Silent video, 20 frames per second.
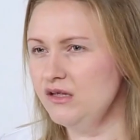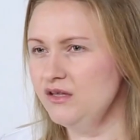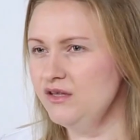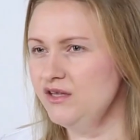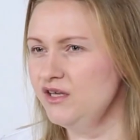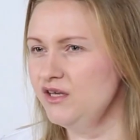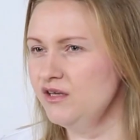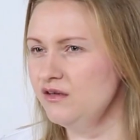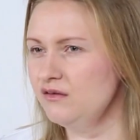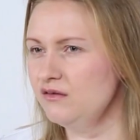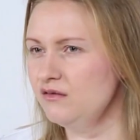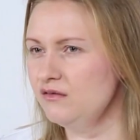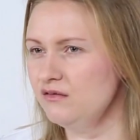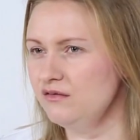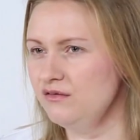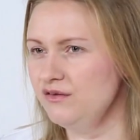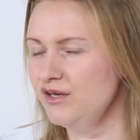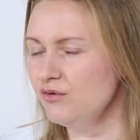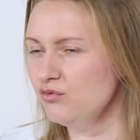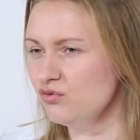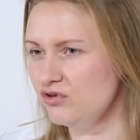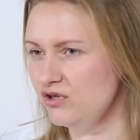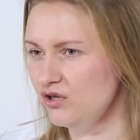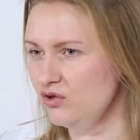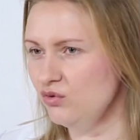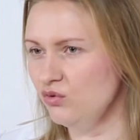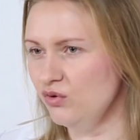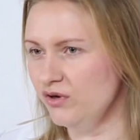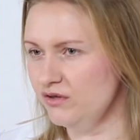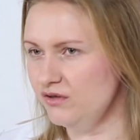I never got
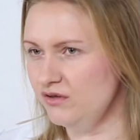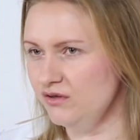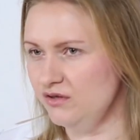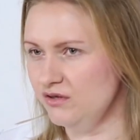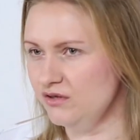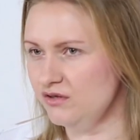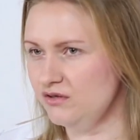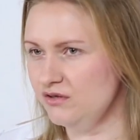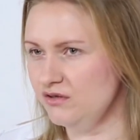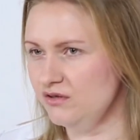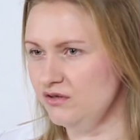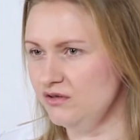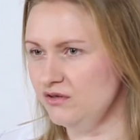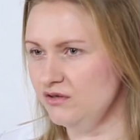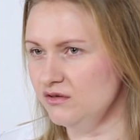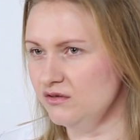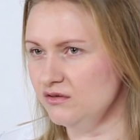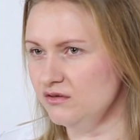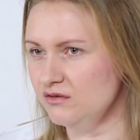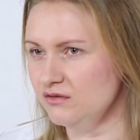tired of them,